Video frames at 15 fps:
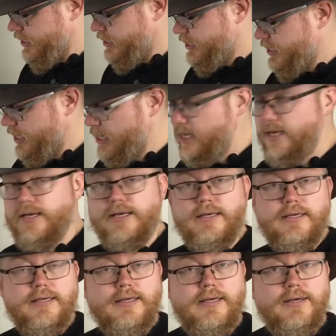see
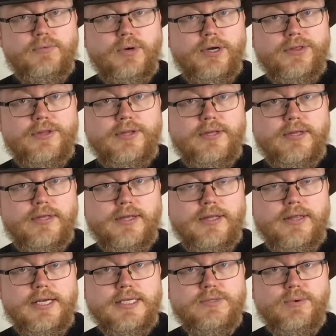what
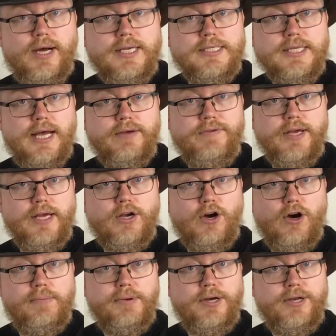these ones have in
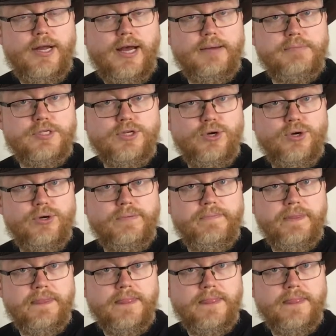common, I'm sure.